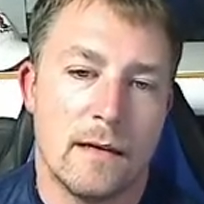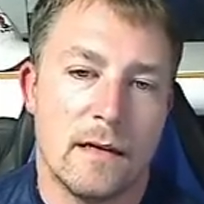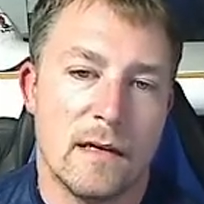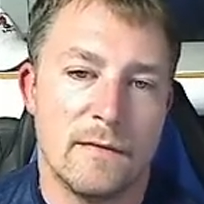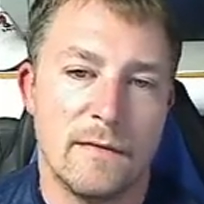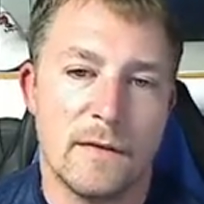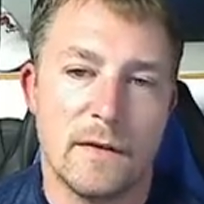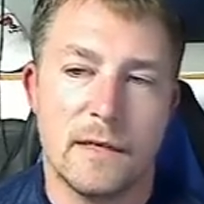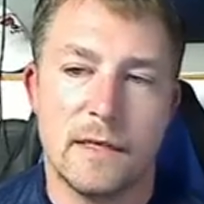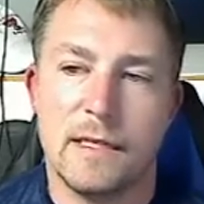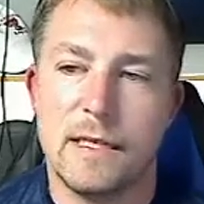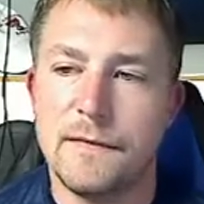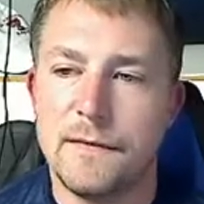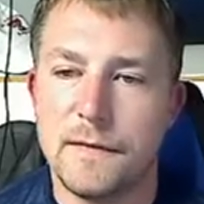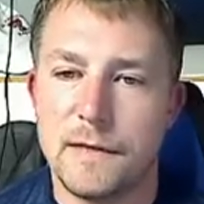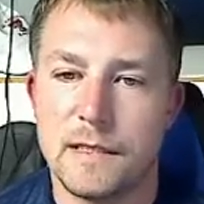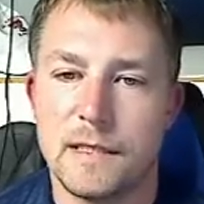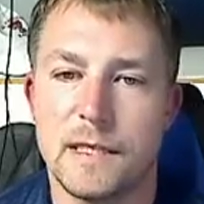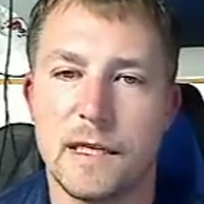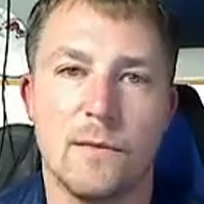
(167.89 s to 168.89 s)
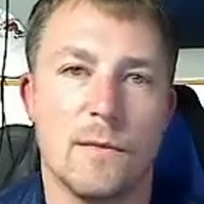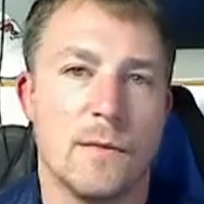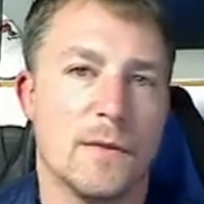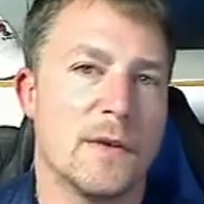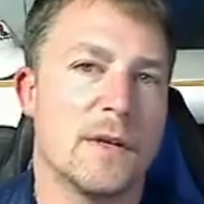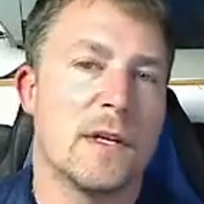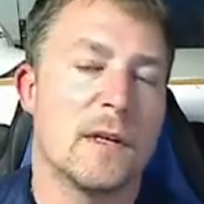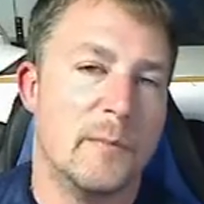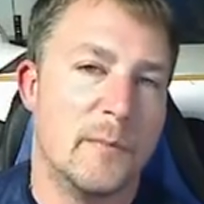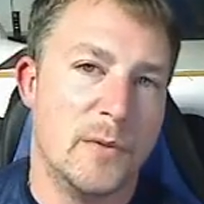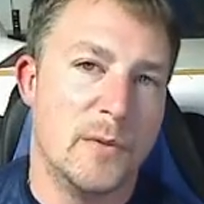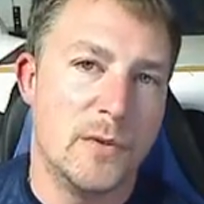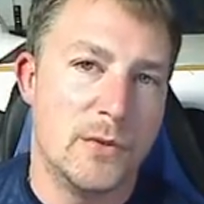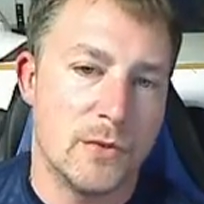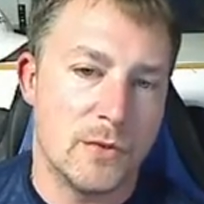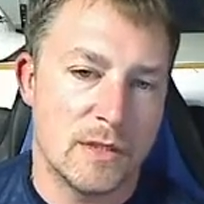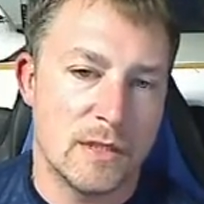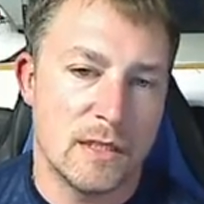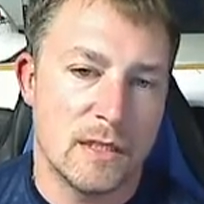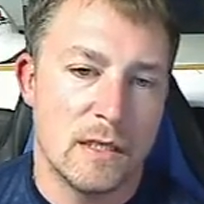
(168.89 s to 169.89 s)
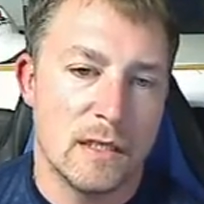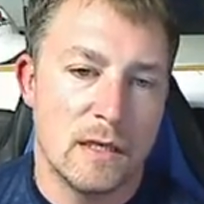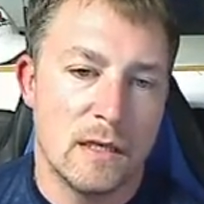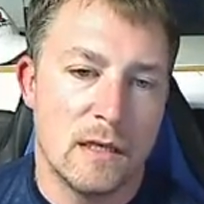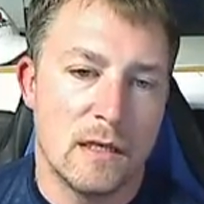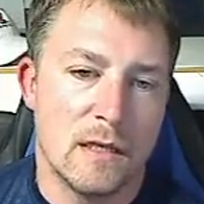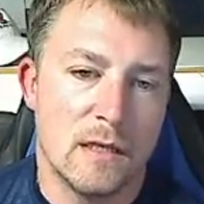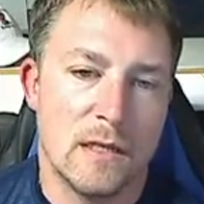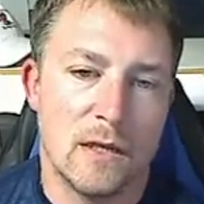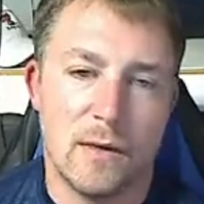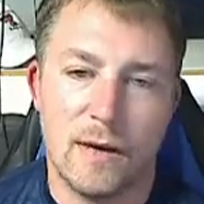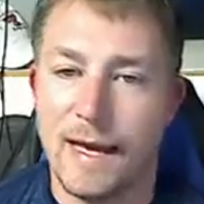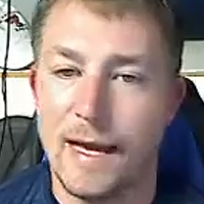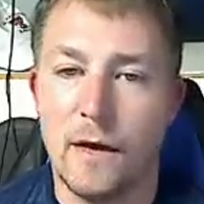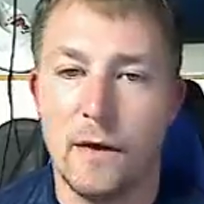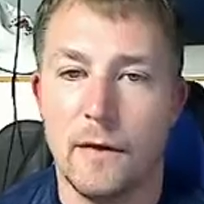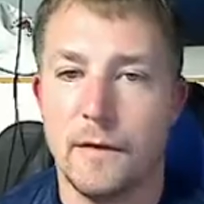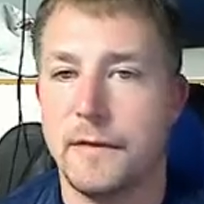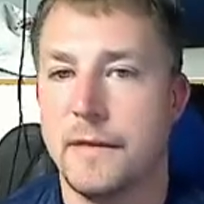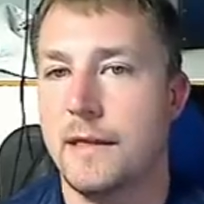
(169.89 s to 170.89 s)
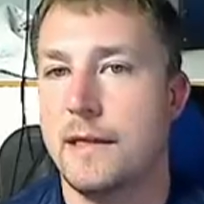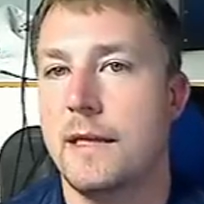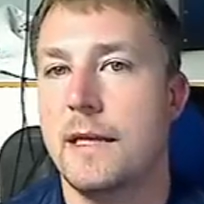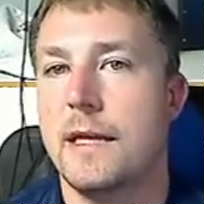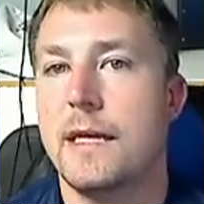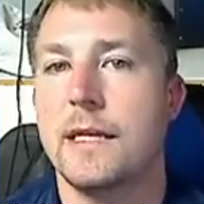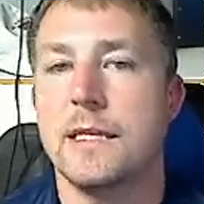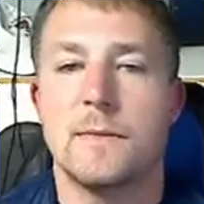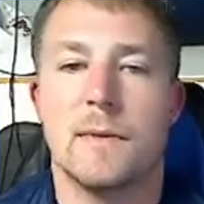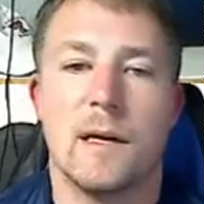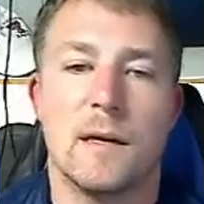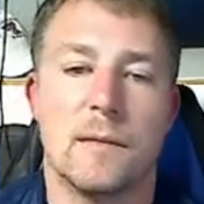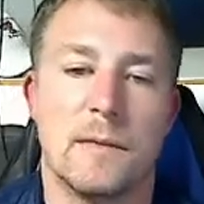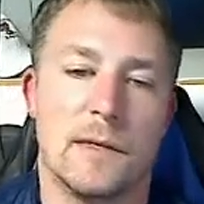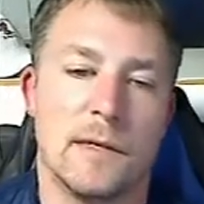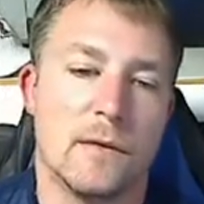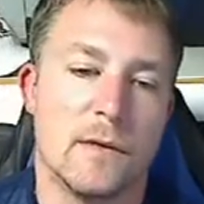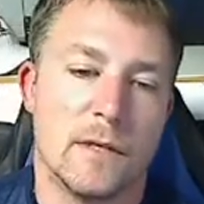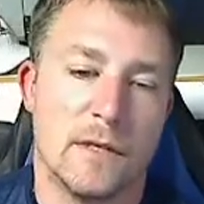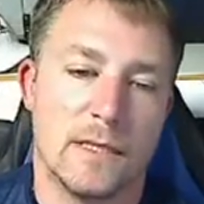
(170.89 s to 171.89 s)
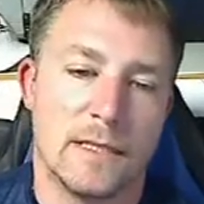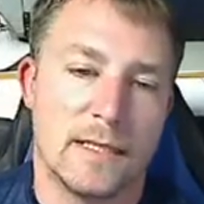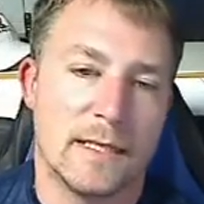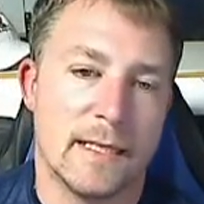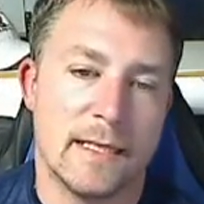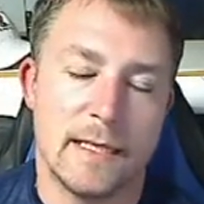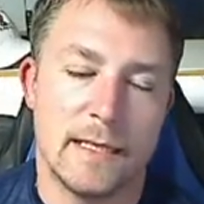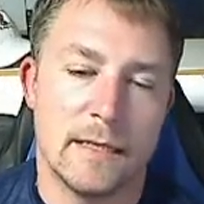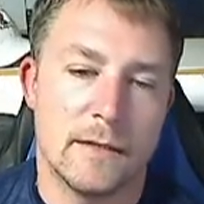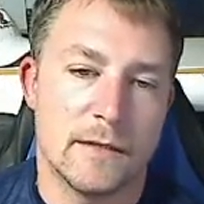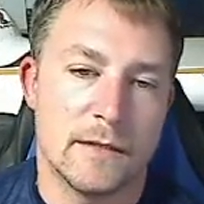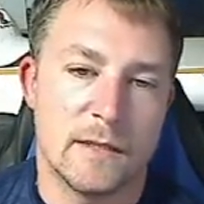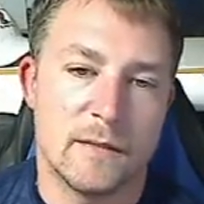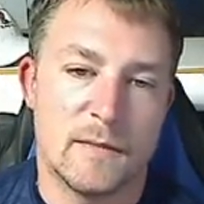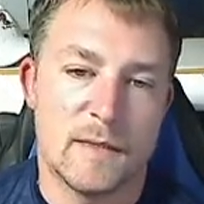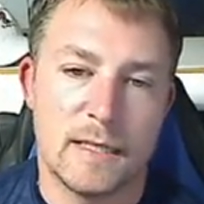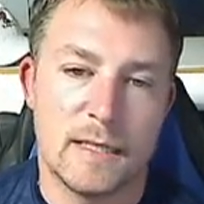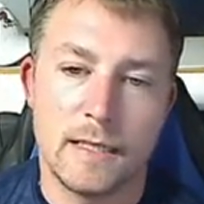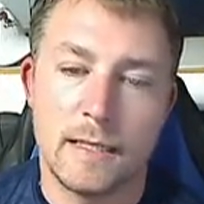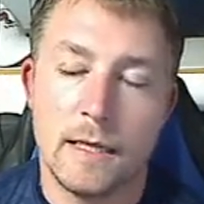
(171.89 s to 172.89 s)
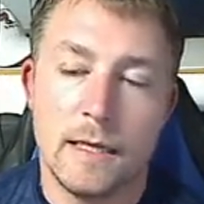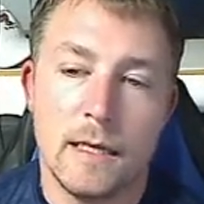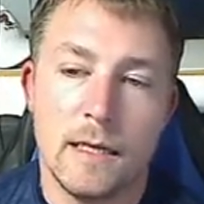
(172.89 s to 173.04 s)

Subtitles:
if they're in defense gear, well, they're going to boost, you know, health at least, probably, or insignia or something.